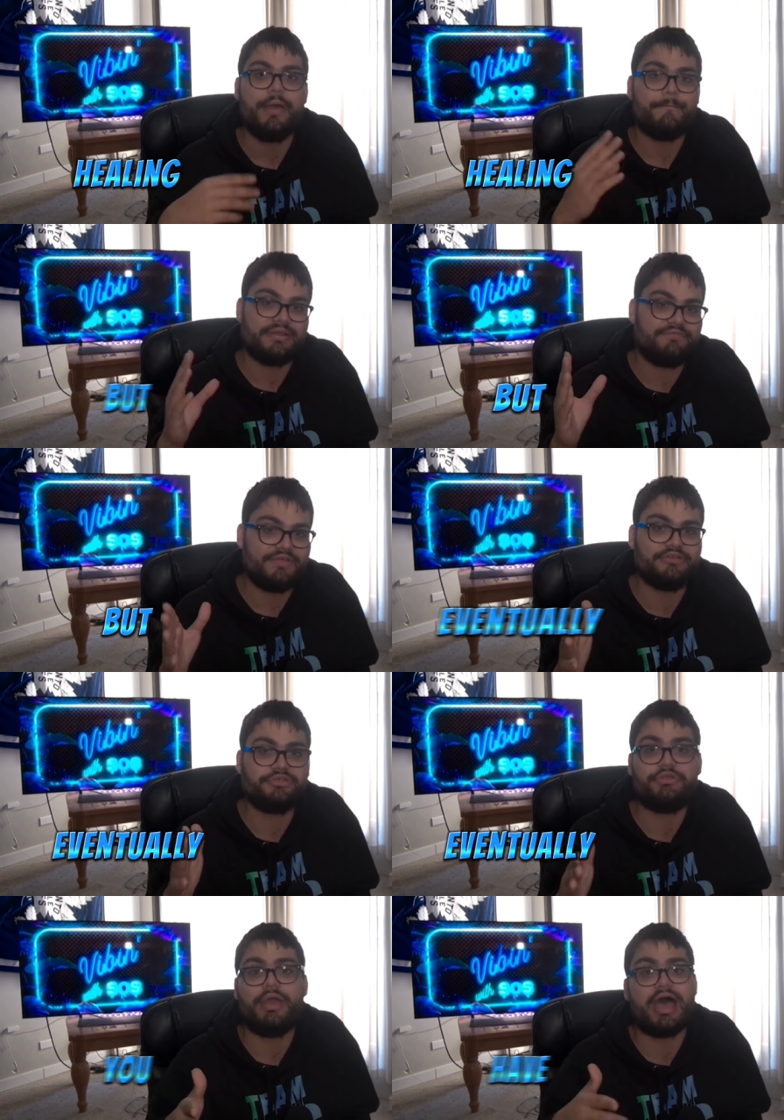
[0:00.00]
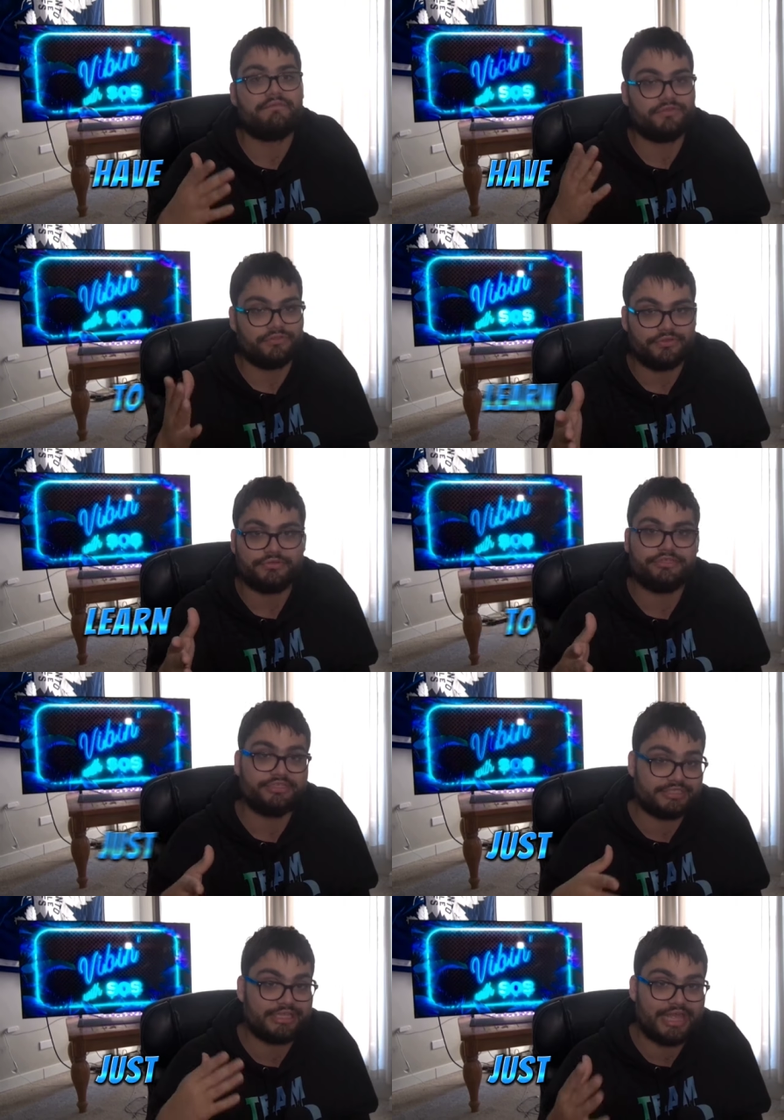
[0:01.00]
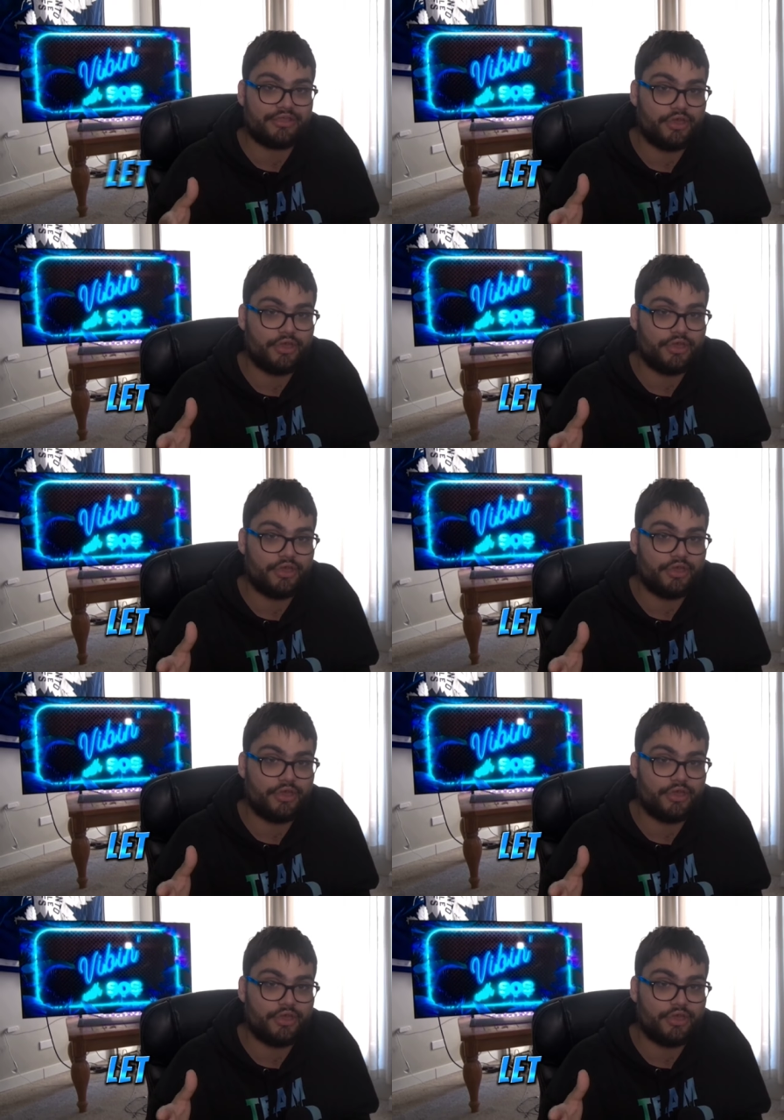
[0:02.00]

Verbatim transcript: but eventually you have to learn to just let